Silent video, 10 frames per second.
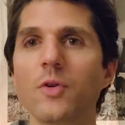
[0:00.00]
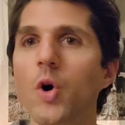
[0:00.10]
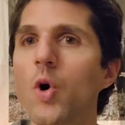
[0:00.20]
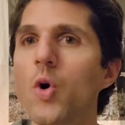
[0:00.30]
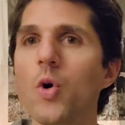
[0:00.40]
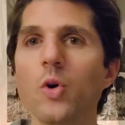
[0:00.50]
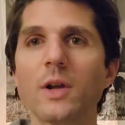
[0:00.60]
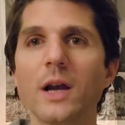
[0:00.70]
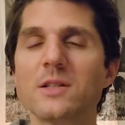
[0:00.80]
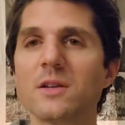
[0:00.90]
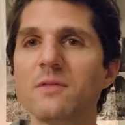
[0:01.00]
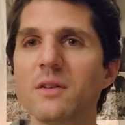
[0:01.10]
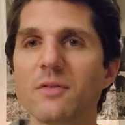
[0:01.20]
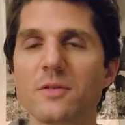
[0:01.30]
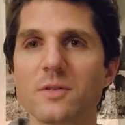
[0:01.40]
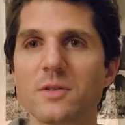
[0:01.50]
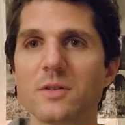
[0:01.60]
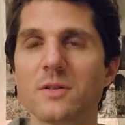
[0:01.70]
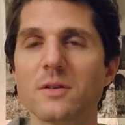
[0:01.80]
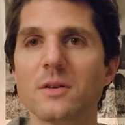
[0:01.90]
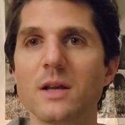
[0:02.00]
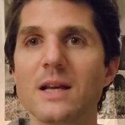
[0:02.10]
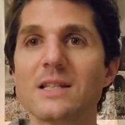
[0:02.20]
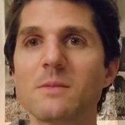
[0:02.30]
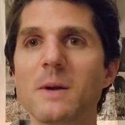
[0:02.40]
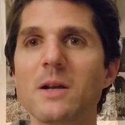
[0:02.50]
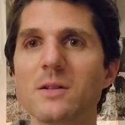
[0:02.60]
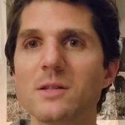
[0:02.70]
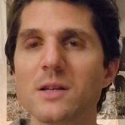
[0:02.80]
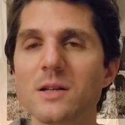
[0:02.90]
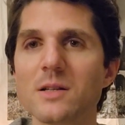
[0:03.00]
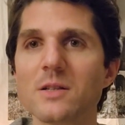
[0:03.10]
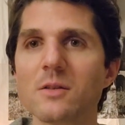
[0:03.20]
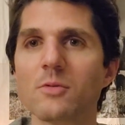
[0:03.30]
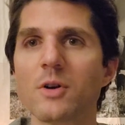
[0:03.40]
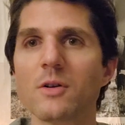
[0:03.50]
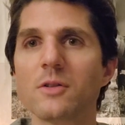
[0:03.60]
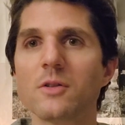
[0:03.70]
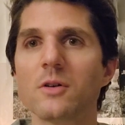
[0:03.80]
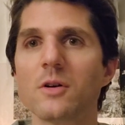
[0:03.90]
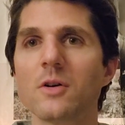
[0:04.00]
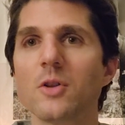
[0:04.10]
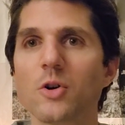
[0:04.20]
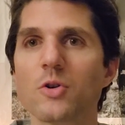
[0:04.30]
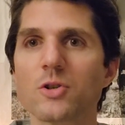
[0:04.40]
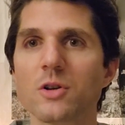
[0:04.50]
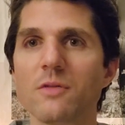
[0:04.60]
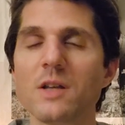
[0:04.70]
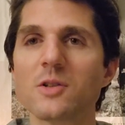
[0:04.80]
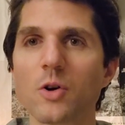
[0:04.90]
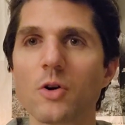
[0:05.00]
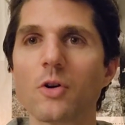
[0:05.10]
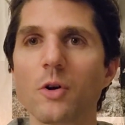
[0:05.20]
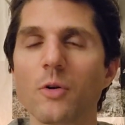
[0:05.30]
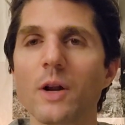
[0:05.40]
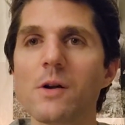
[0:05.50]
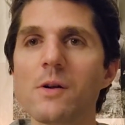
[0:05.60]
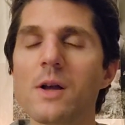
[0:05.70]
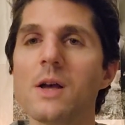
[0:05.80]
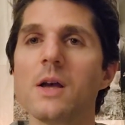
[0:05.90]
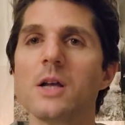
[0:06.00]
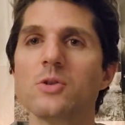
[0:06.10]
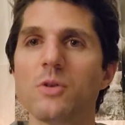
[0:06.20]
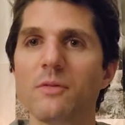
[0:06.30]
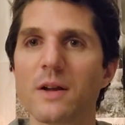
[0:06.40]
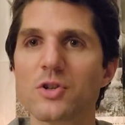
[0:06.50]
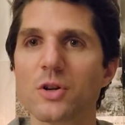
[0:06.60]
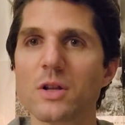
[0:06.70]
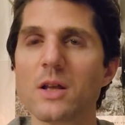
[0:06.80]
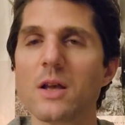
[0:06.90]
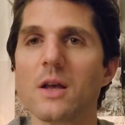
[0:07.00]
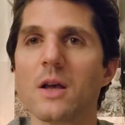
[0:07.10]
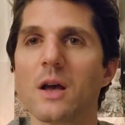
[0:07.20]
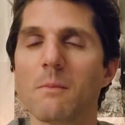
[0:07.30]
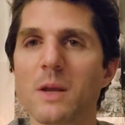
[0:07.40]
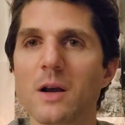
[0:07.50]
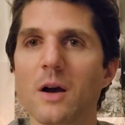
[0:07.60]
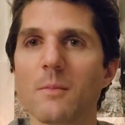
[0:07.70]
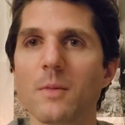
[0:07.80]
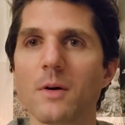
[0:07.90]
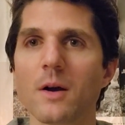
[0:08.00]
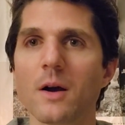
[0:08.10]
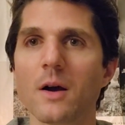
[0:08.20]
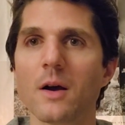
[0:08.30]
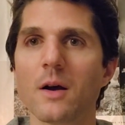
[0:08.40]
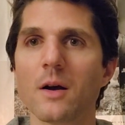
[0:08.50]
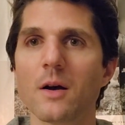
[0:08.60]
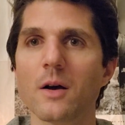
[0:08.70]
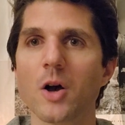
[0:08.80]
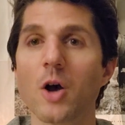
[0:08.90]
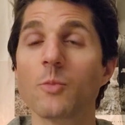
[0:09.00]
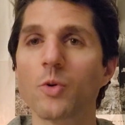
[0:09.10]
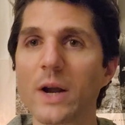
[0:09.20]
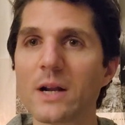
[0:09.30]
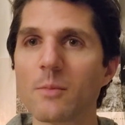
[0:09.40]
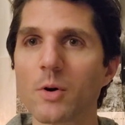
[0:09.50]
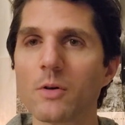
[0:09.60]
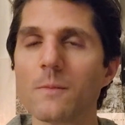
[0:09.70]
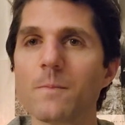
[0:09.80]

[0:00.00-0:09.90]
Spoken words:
all kinds of different experiences throughout the course of his or her career to eventually become upgradable,